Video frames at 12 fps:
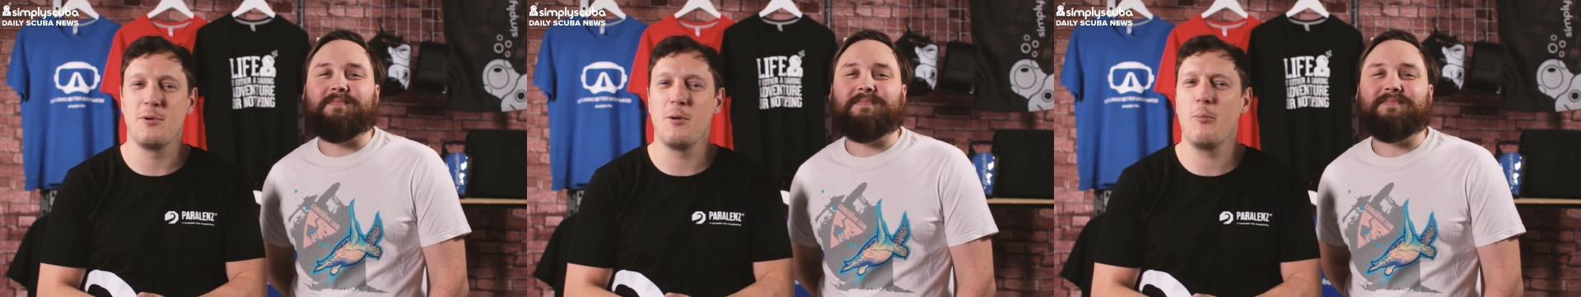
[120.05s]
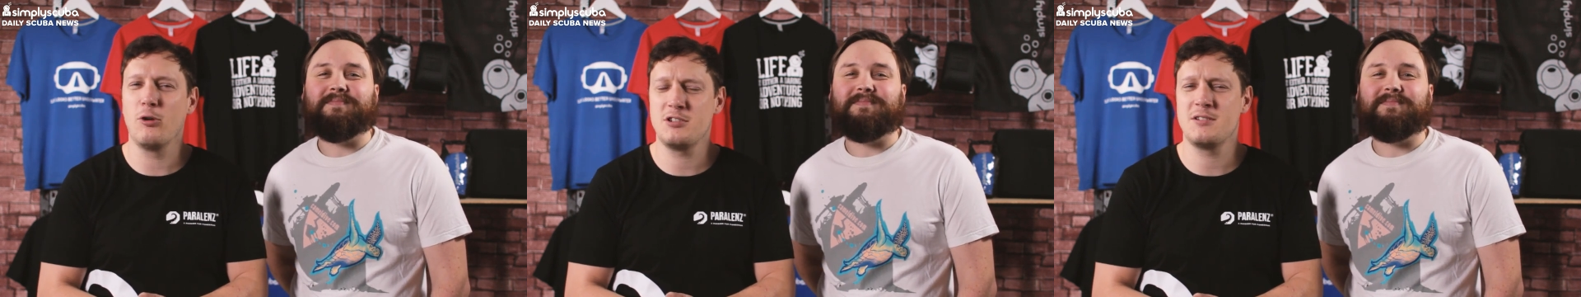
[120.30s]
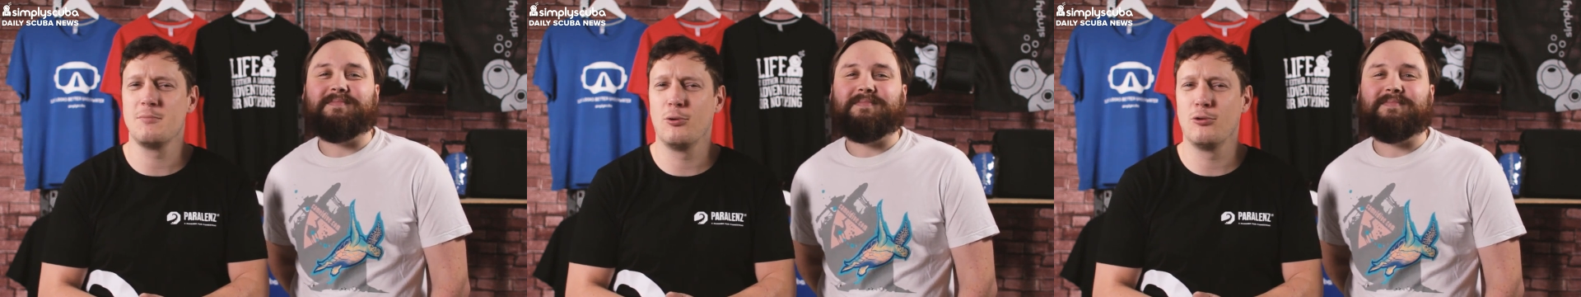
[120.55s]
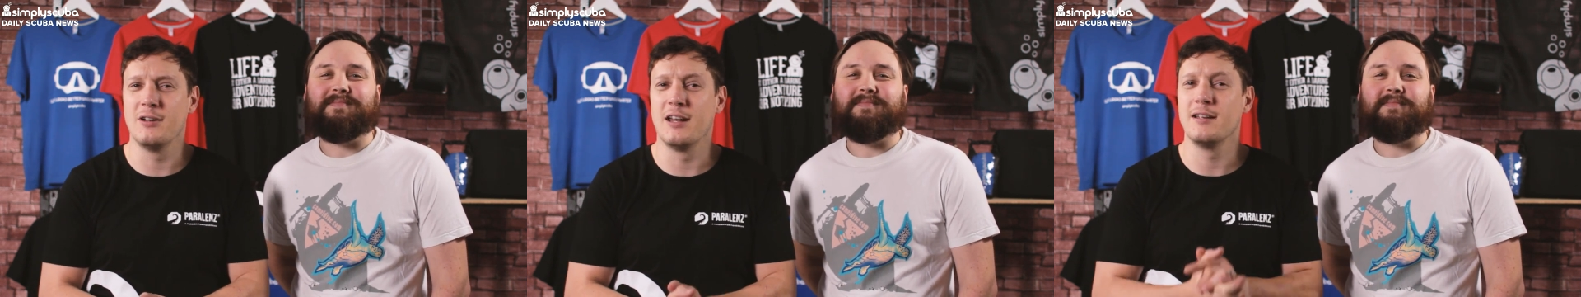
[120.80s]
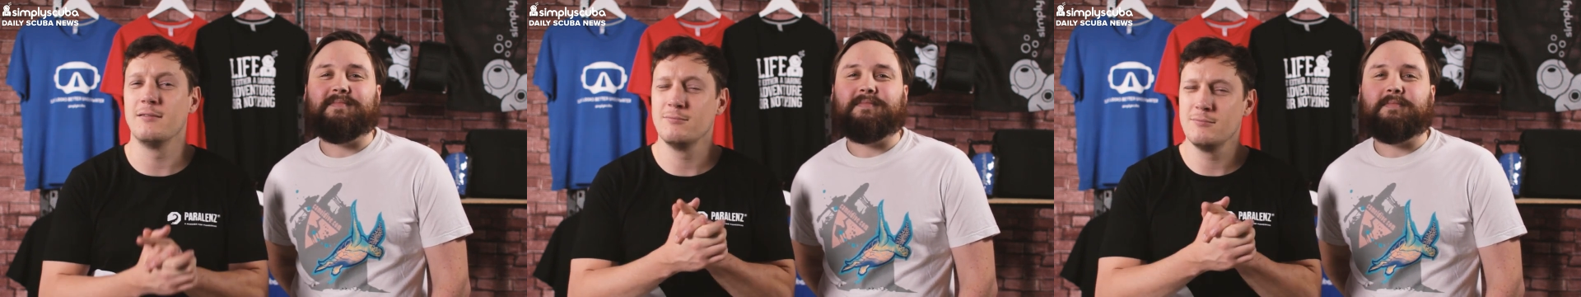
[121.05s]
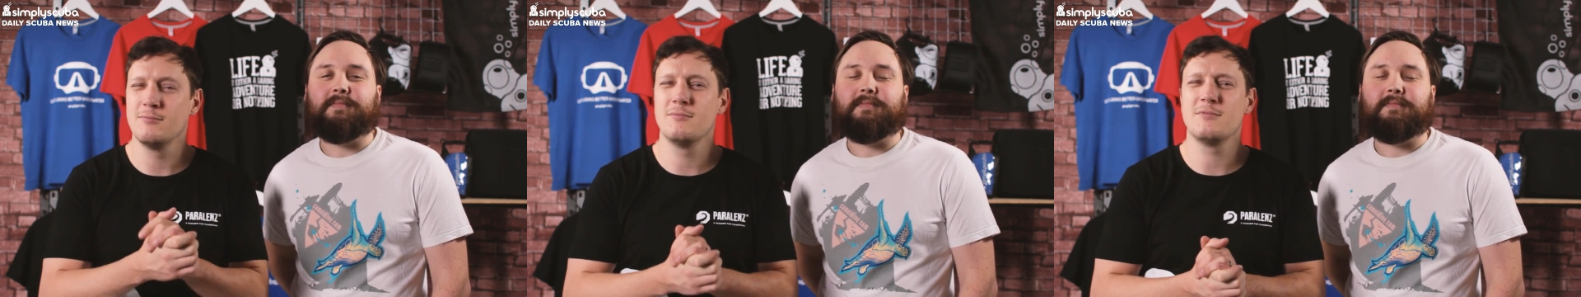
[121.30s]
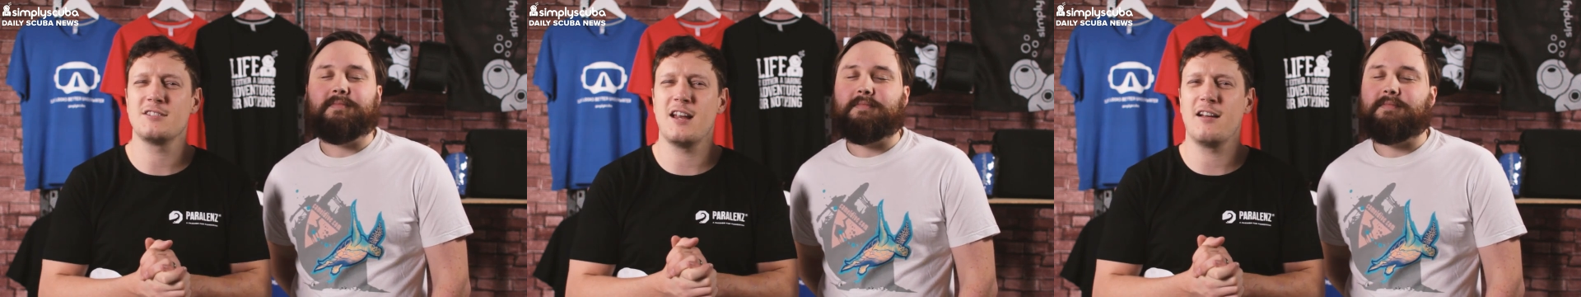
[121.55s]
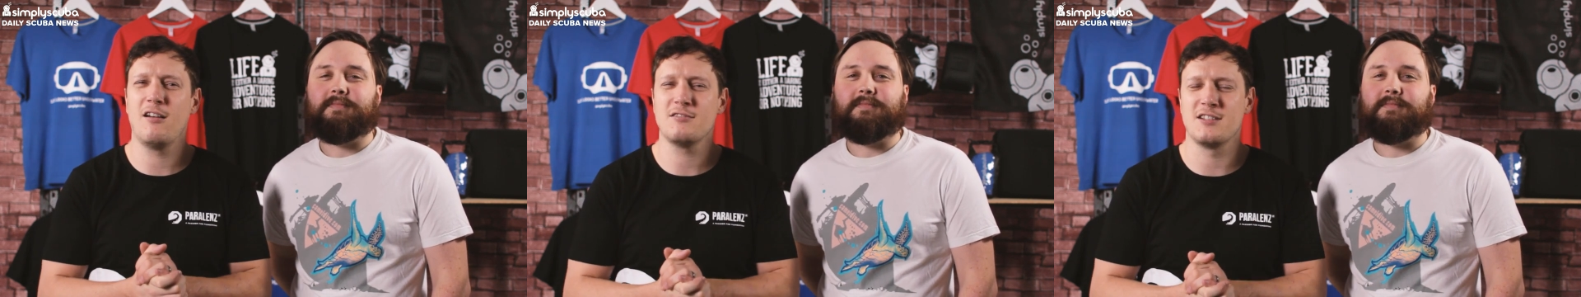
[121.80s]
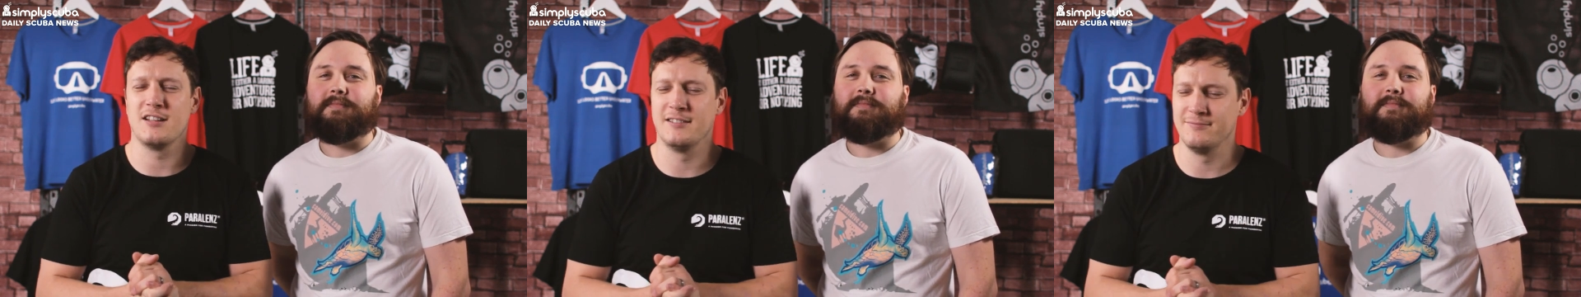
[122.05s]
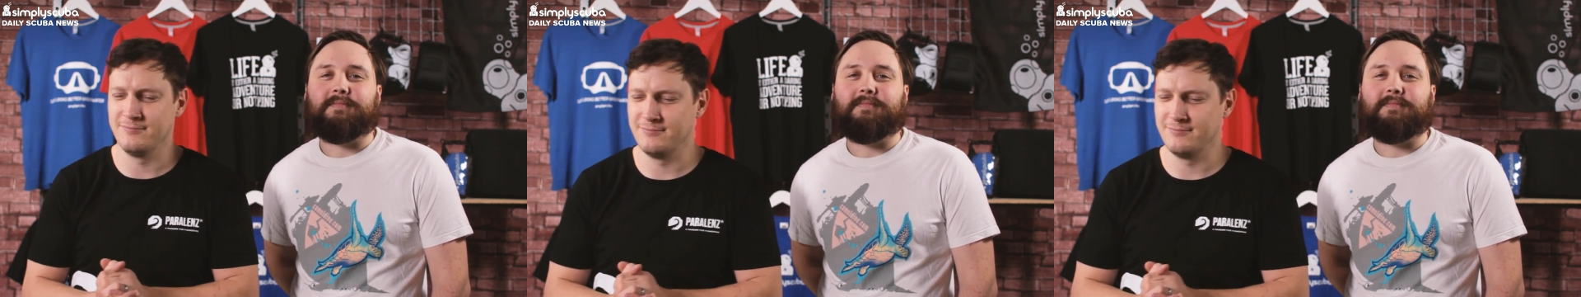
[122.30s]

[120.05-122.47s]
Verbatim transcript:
Speaker 1: diving. But most importantly, stay classy.